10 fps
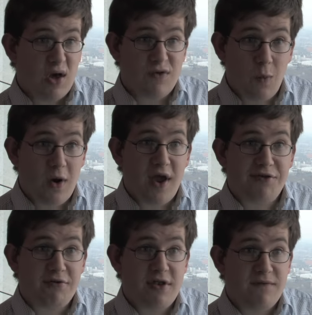it's a
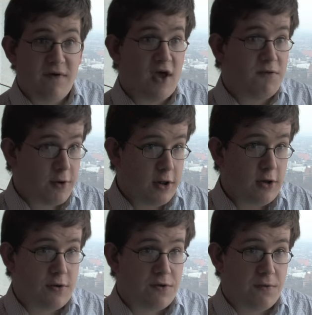widescreen device, pretty
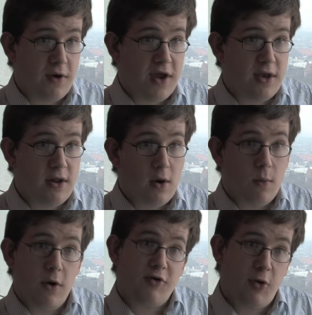good screen,
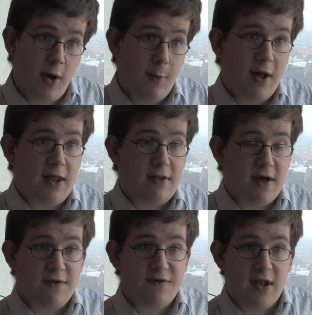works quite well
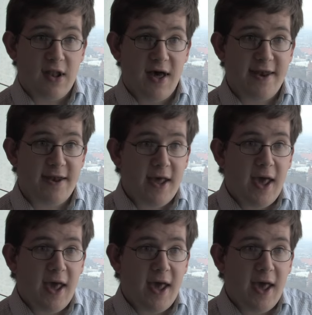in sunlight.